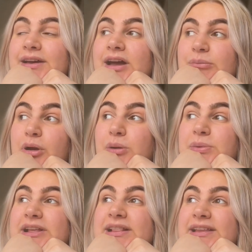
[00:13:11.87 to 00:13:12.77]
and
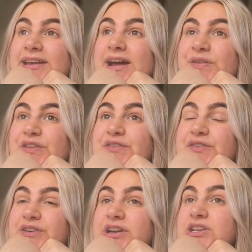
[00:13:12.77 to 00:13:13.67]
probably clean out the
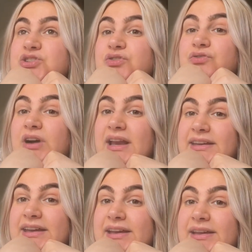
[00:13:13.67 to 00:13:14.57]
fridge
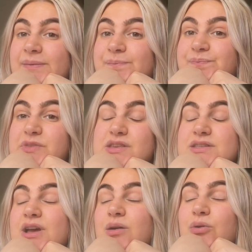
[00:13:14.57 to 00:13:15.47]
ready,
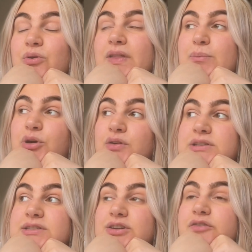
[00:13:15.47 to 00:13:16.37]
so all that boring
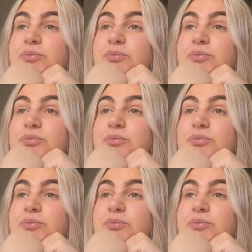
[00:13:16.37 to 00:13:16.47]
stuff.